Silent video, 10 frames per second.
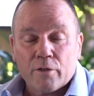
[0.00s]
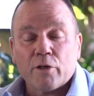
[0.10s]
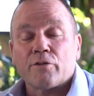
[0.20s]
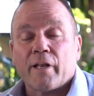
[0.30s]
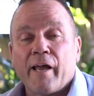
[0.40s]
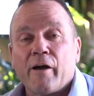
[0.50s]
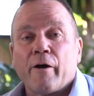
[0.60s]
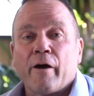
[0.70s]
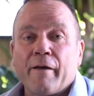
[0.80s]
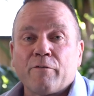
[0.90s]
So today
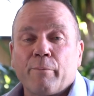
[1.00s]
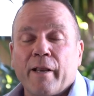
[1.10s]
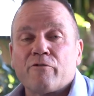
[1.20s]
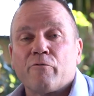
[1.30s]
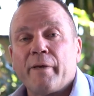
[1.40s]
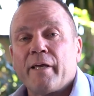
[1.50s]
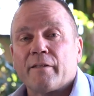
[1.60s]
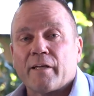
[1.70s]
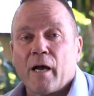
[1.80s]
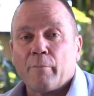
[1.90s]
I have the pleasure of being
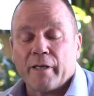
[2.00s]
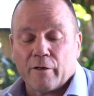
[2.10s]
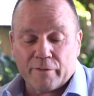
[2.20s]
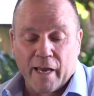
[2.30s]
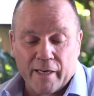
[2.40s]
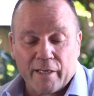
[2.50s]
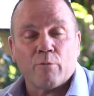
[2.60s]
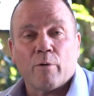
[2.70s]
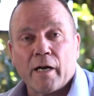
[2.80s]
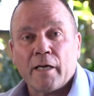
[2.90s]
in the company of Tandi
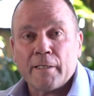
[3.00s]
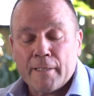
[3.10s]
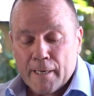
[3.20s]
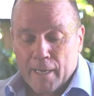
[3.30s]
Kuwana,